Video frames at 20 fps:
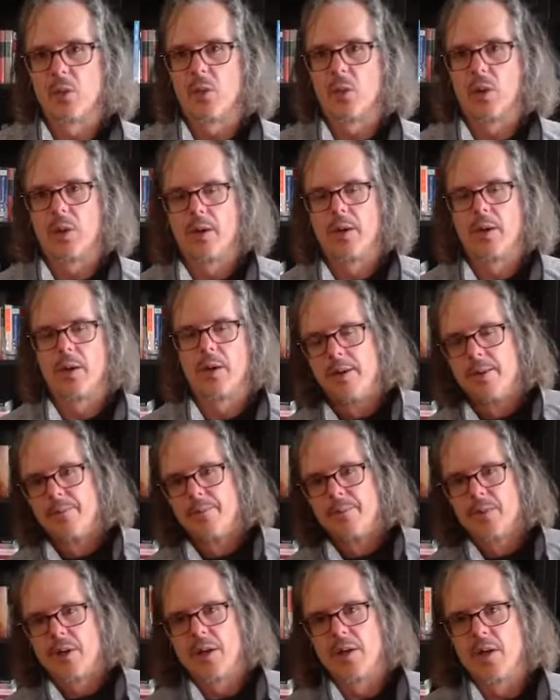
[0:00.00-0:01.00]
or
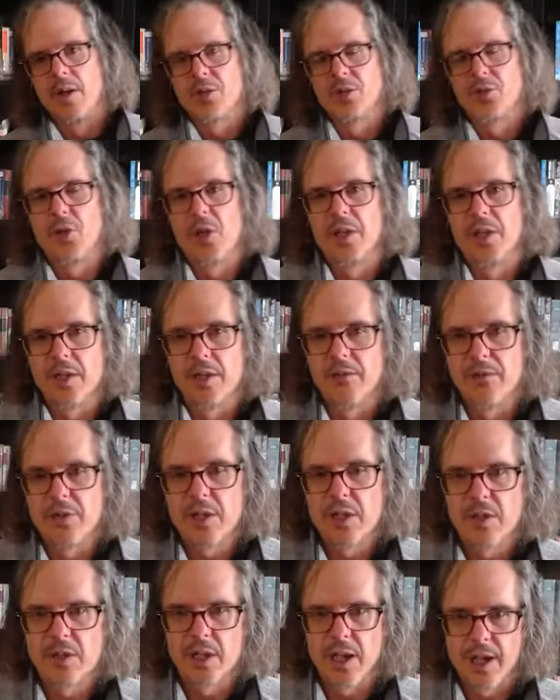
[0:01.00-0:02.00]
an Australian
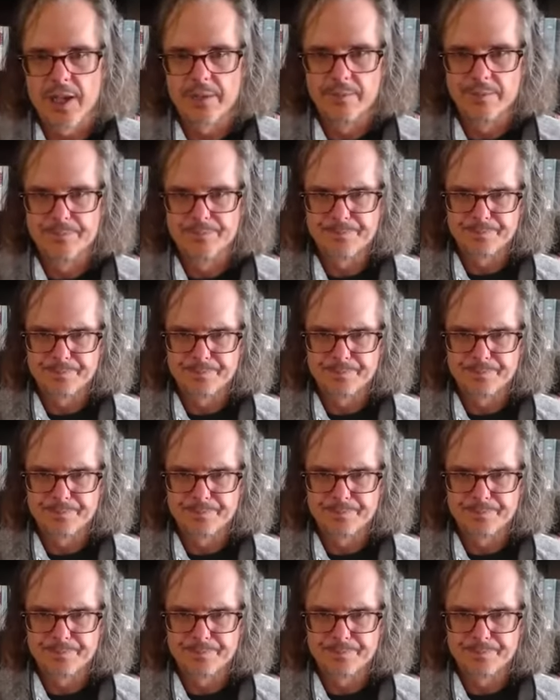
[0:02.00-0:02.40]
Viognier,